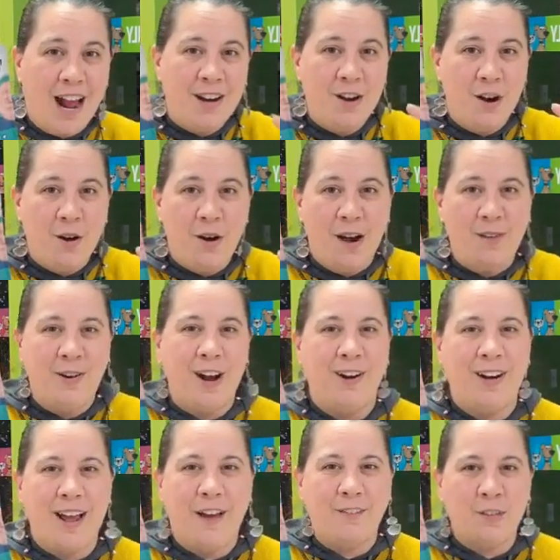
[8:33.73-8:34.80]
I know we
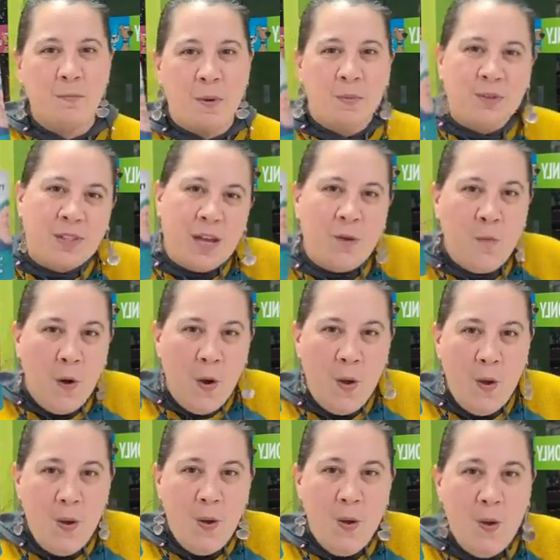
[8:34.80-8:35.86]
already have some people saying,
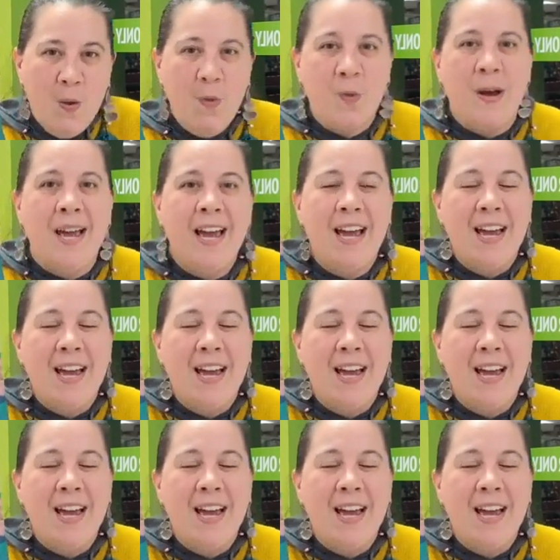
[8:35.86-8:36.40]
woohoo.